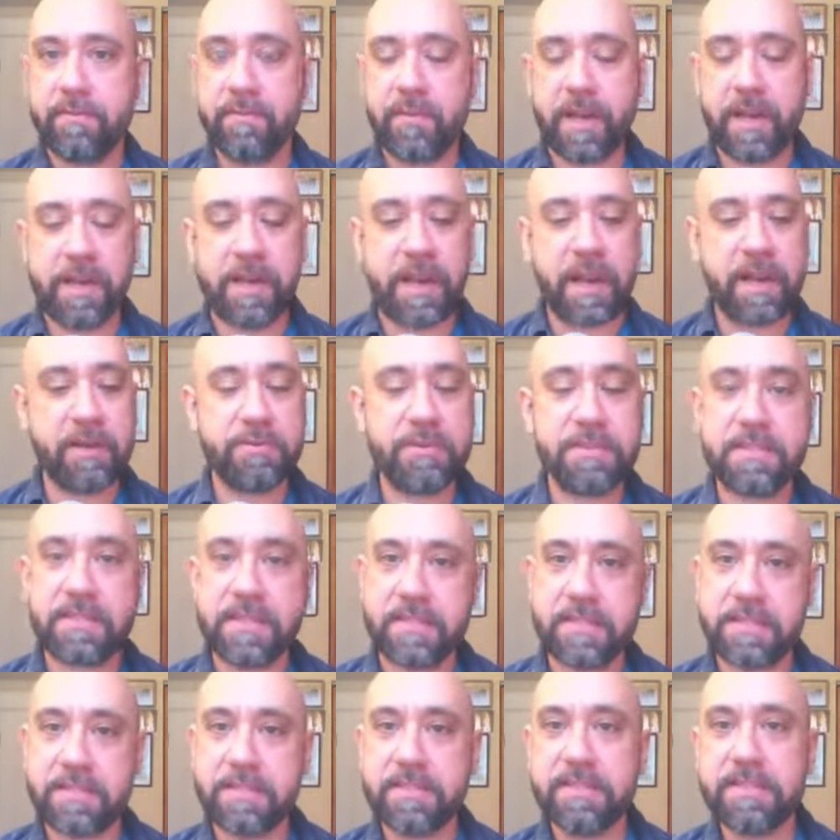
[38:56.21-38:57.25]
and I would say
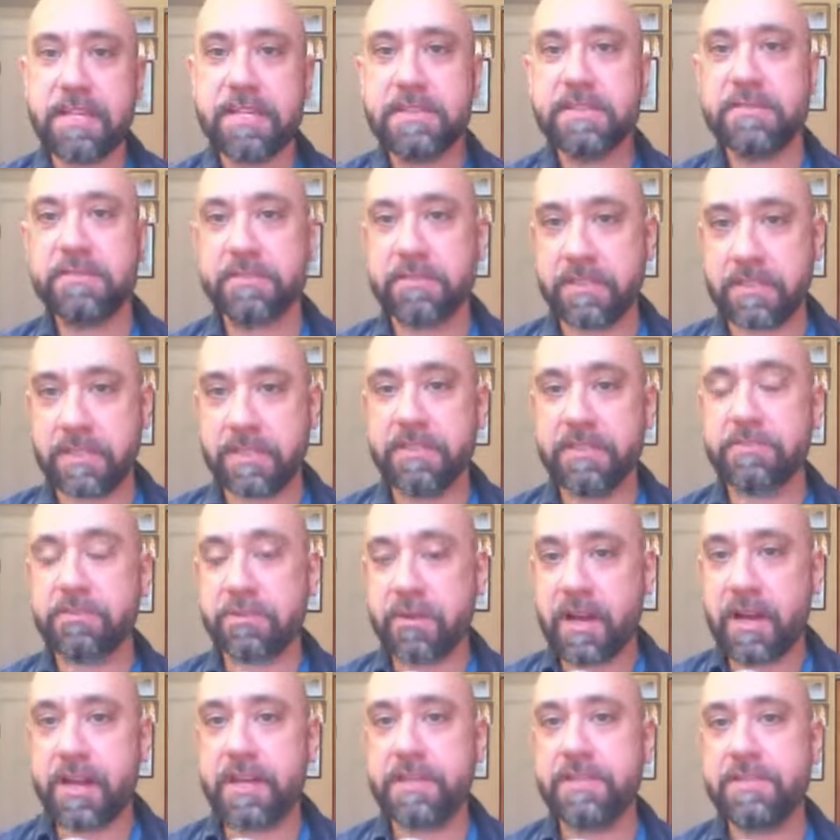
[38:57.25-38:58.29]
successfully,
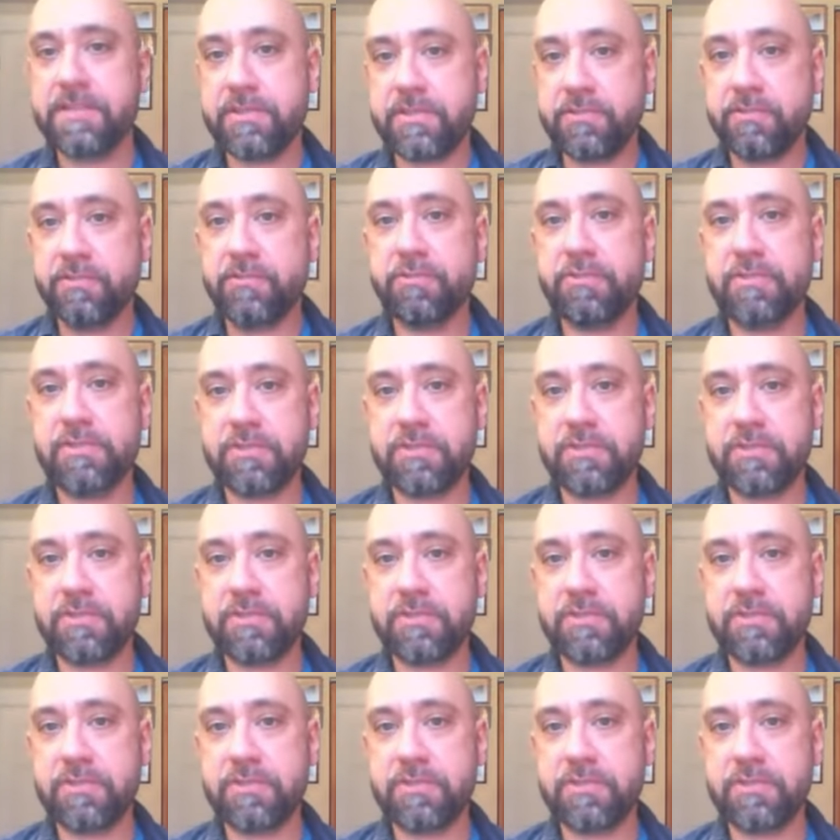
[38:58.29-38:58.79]
tries to